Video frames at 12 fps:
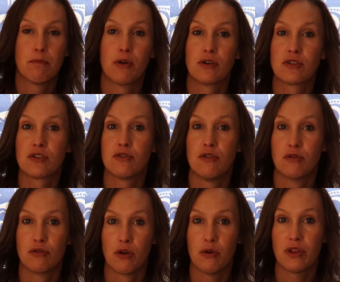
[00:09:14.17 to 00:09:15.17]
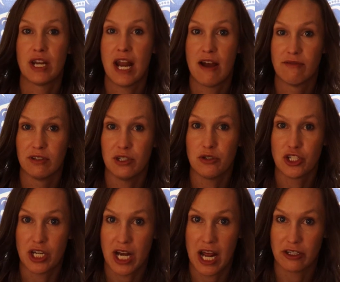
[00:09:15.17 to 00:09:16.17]
personal growth, and
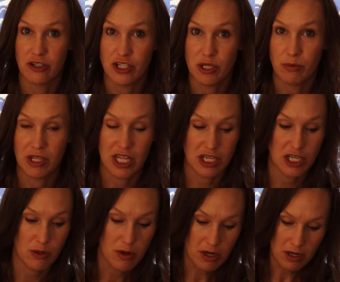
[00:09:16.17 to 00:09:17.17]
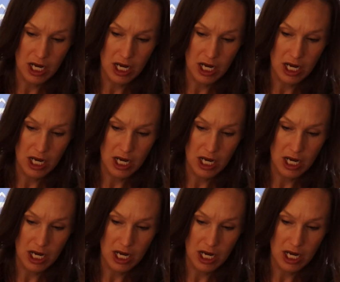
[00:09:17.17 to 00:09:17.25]
evolution energy within you.